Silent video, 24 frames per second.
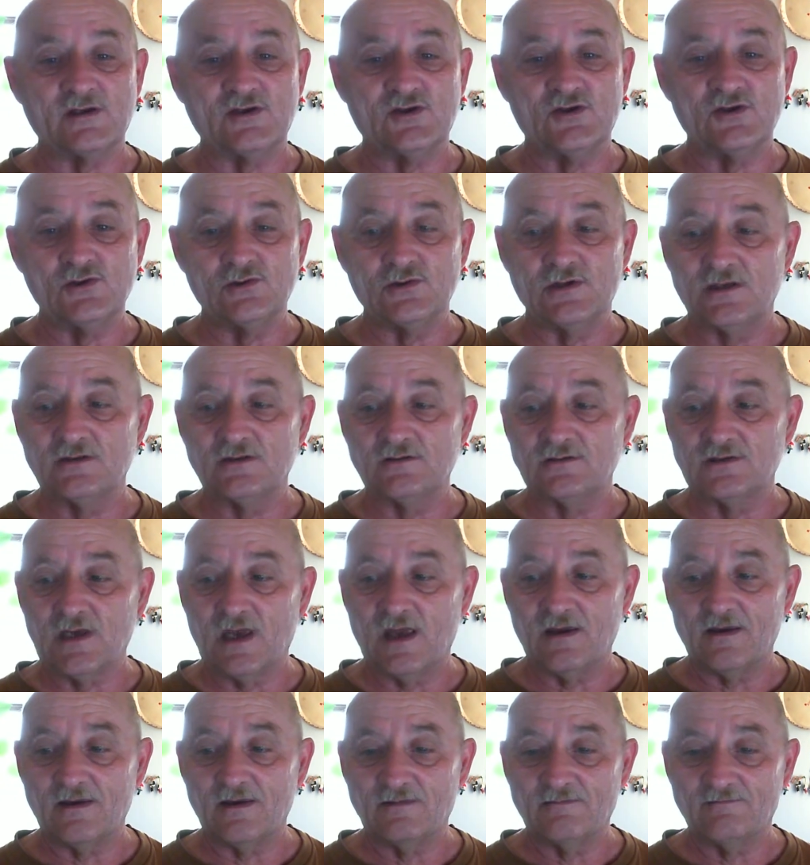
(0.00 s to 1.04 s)
to you another
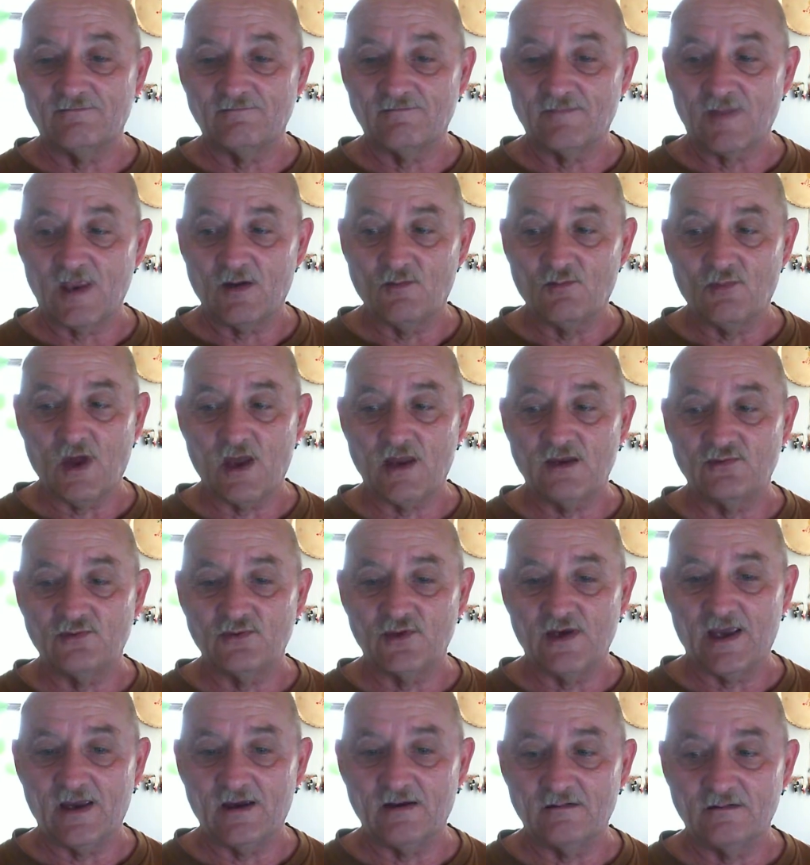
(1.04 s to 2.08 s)
time. Bye for
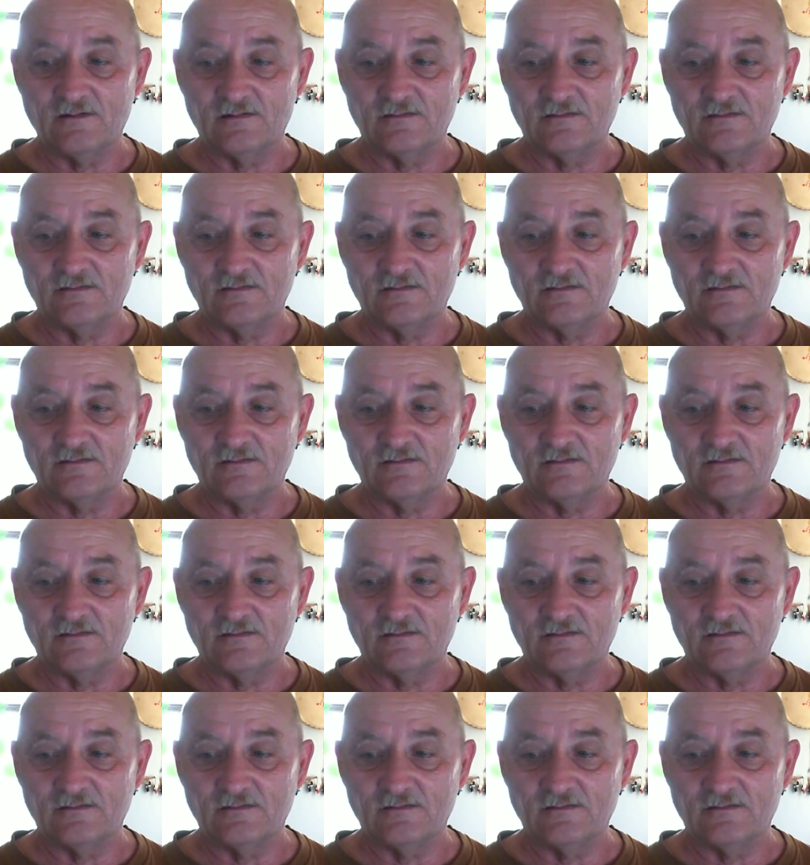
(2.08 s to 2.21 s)
now.